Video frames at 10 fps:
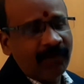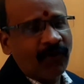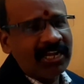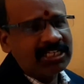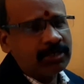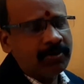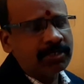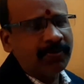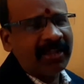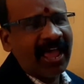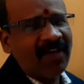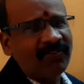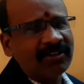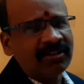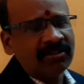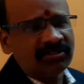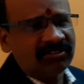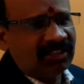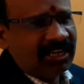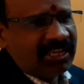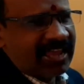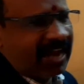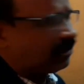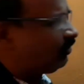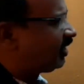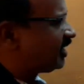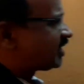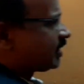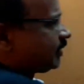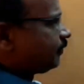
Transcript: Financial management having three activities.